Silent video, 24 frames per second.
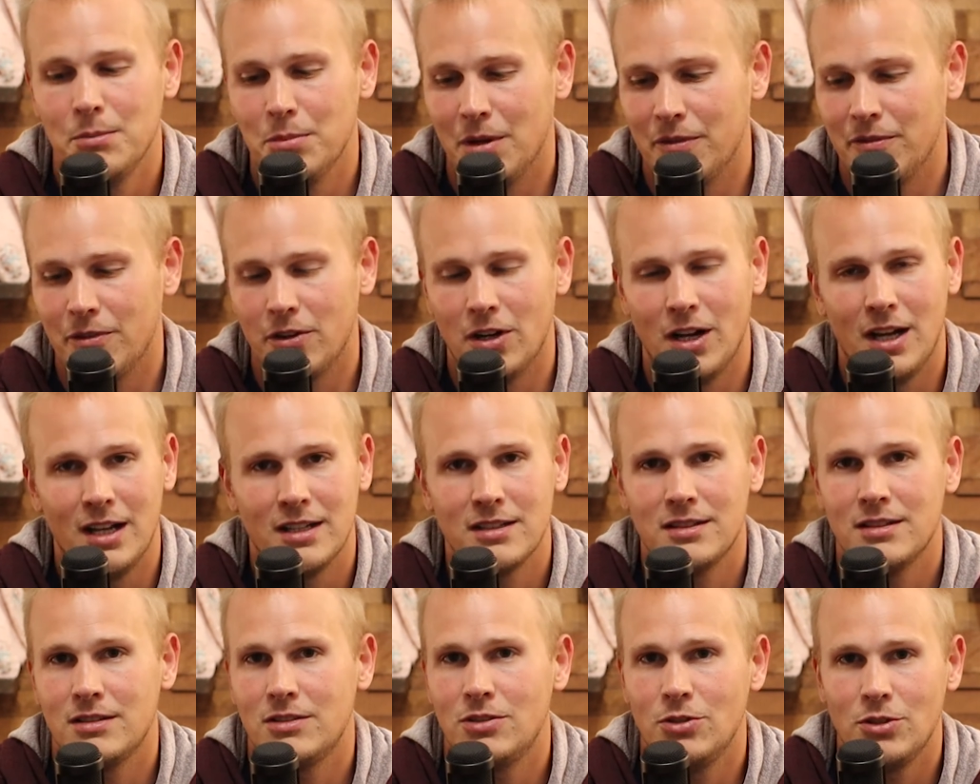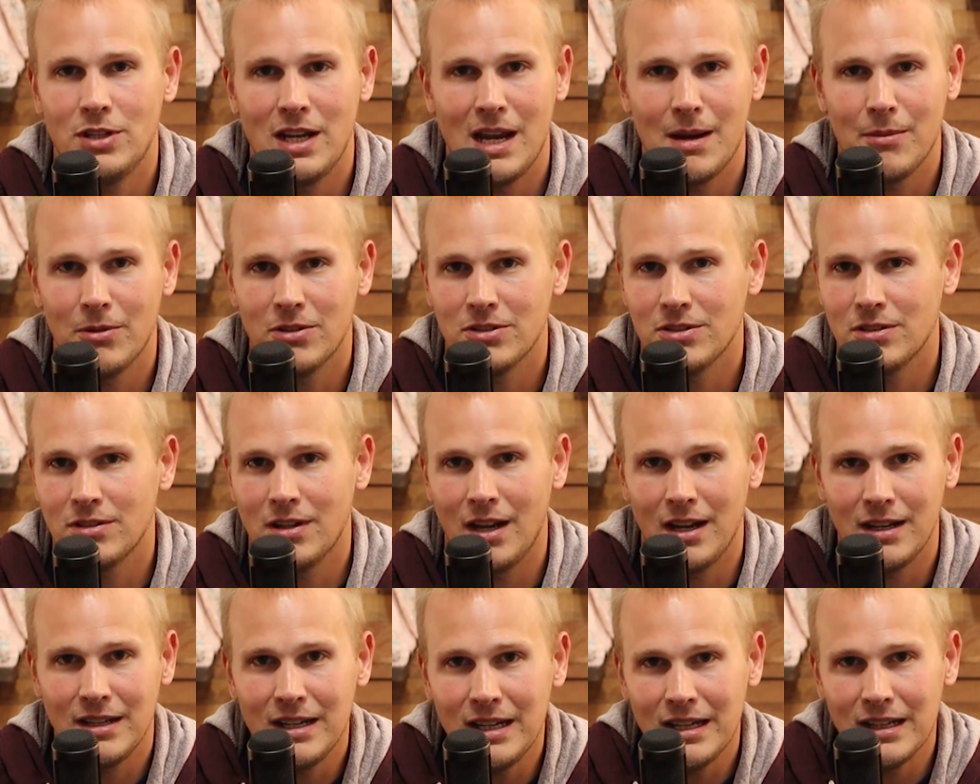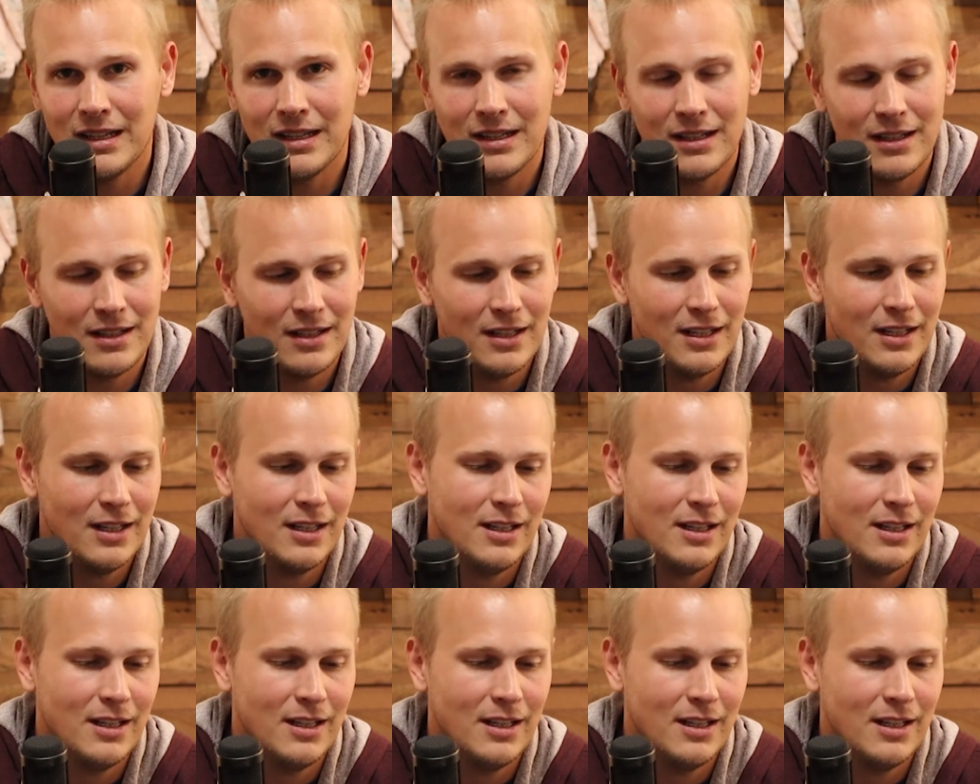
But for us, 2 cameras are not needed.